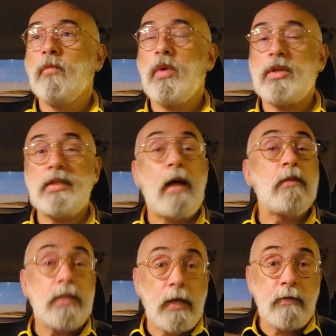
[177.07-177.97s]
Which
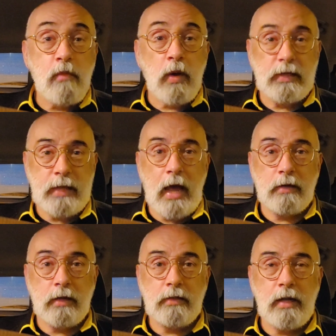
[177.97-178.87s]
sounds even more
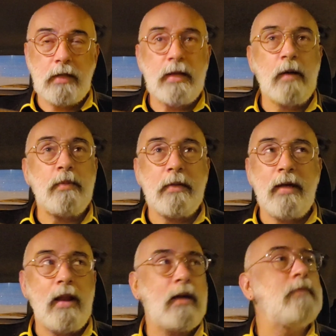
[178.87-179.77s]
sad, doesn't it? Sound
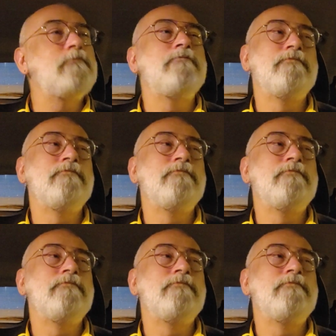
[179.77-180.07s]
pathetic?